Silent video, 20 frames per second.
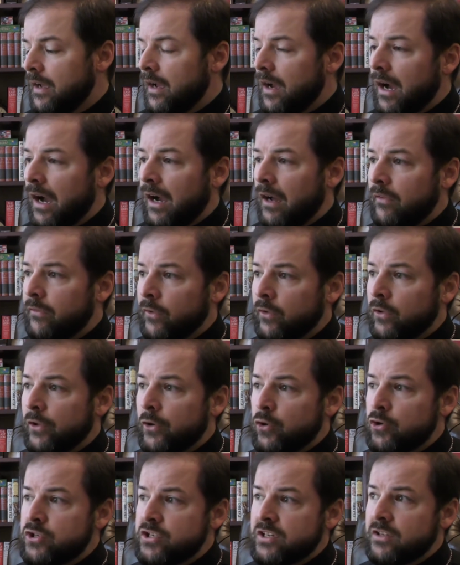the
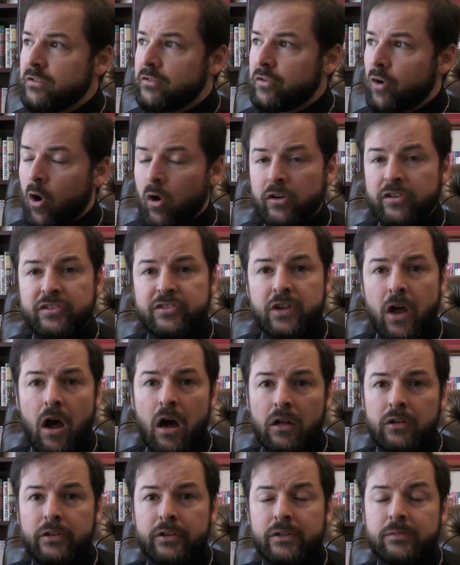liturgies are
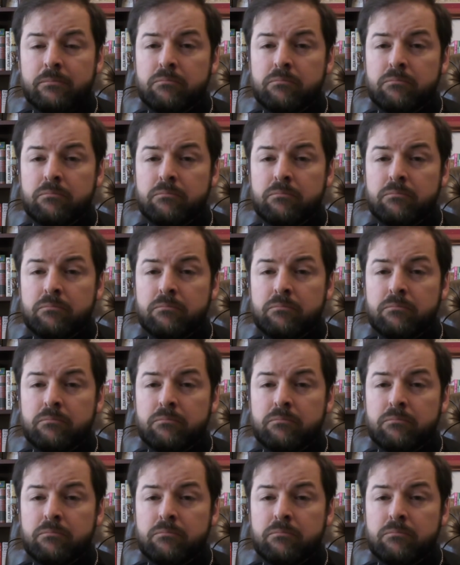solid.